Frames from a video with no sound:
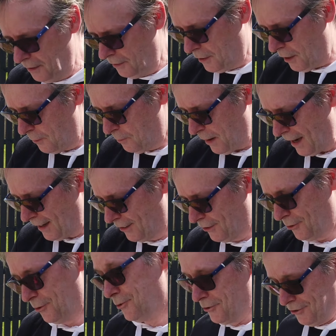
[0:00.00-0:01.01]
the
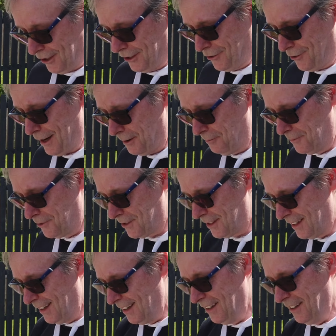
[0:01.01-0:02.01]
pegs are 100 grams,
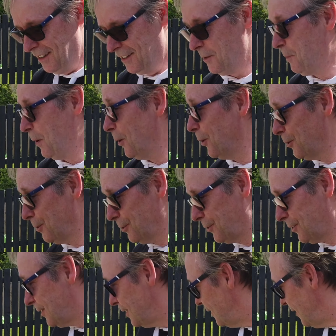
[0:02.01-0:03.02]
the
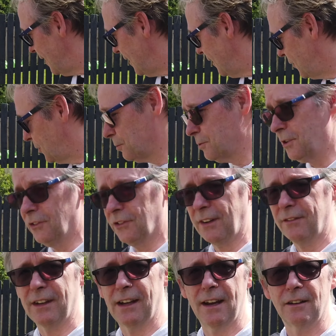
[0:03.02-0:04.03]
poles
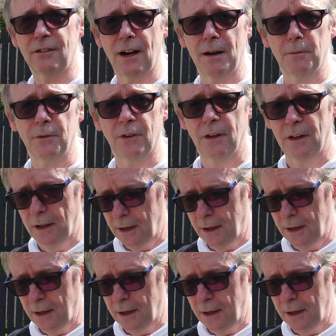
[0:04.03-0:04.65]
278 grams.